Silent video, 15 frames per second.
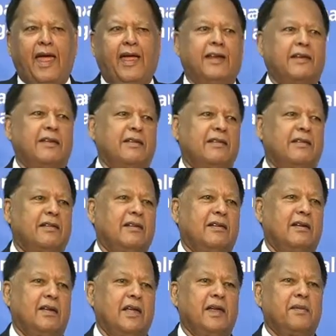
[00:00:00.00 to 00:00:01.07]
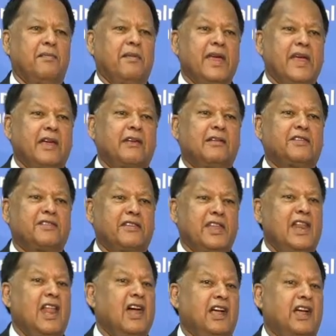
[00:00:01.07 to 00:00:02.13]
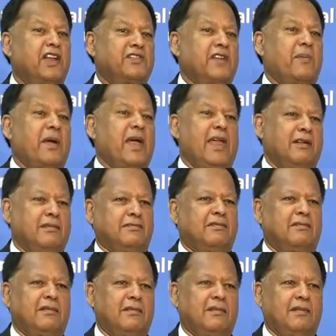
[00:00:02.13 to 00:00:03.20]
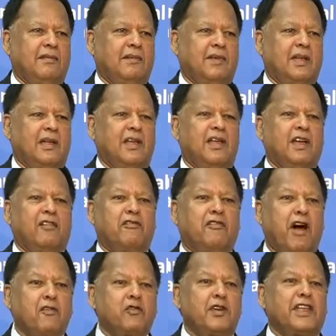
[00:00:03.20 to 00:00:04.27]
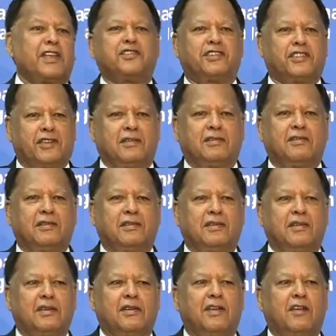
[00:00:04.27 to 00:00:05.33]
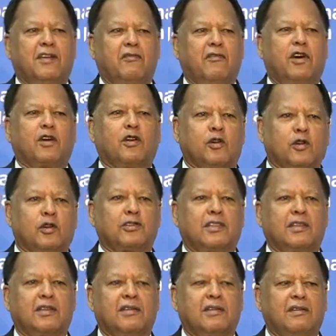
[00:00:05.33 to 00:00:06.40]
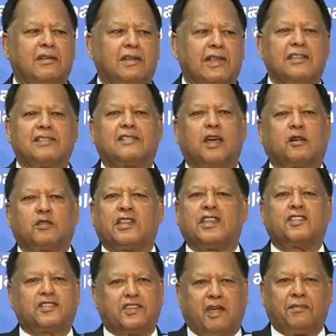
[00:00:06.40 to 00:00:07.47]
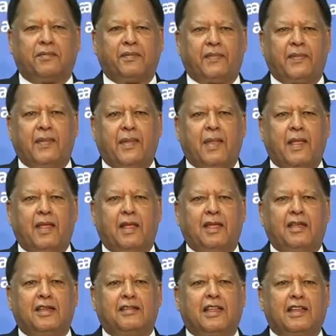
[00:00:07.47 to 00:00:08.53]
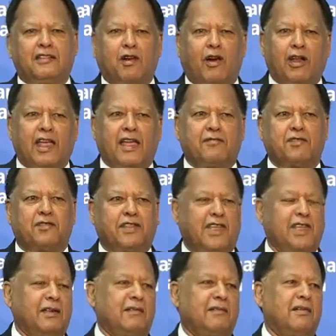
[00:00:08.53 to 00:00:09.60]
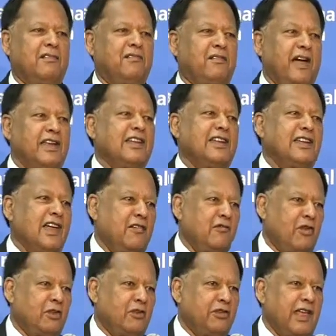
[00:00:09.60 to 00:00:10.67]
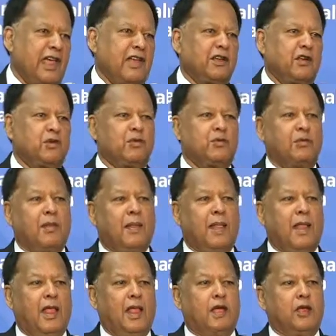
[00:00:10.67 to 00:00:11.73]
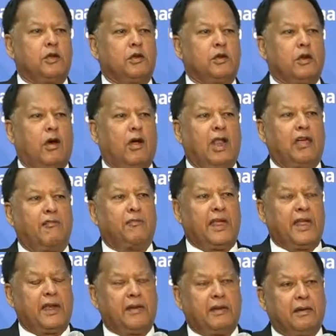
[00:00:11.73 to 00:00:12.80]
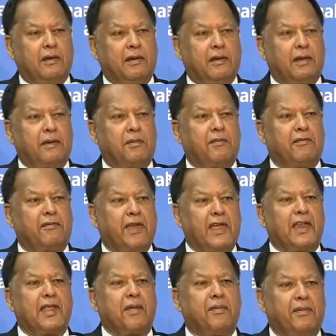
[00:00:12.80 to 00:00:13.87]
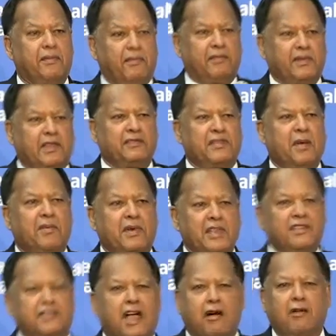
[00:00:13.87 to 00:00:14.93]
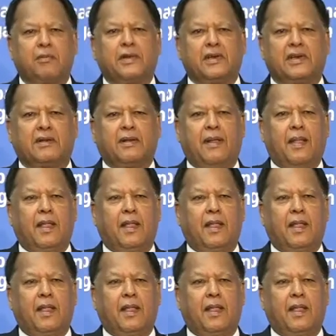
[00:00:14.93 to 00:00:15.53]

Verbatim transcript: and make Sri Lanka, Japan a foundation for growth in South Asia. That is all I have to say. Finally, I want to thank you. You all have made very, the Japanese government,